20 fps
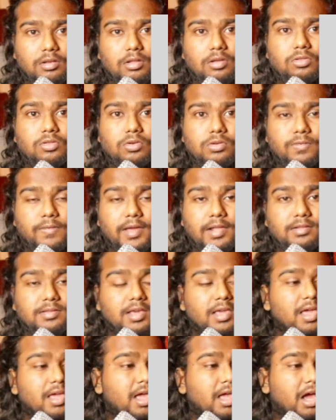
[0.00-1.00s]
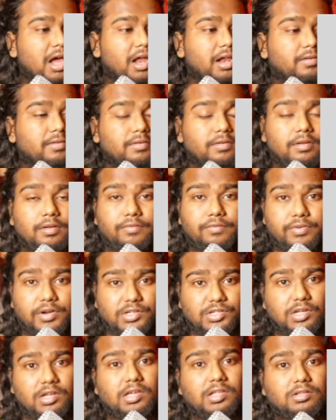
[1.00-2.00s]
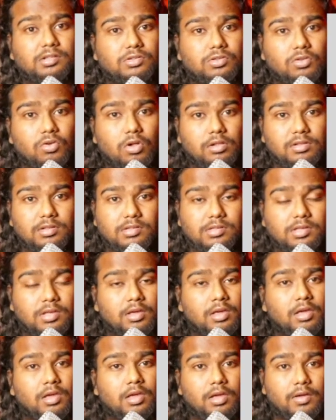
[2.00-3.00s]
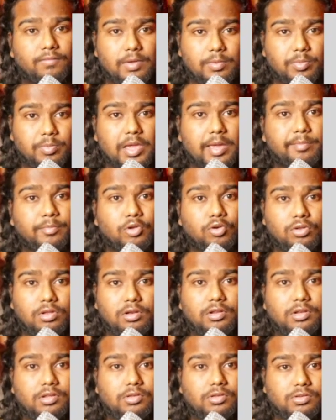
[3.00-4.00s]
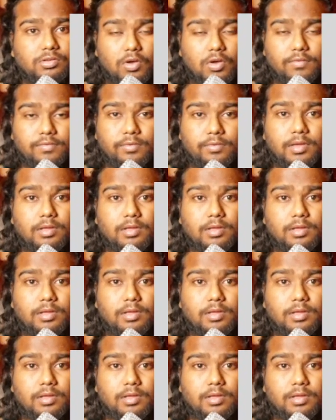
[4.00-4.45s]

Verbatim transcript: those files and freshly install this webcam utility software.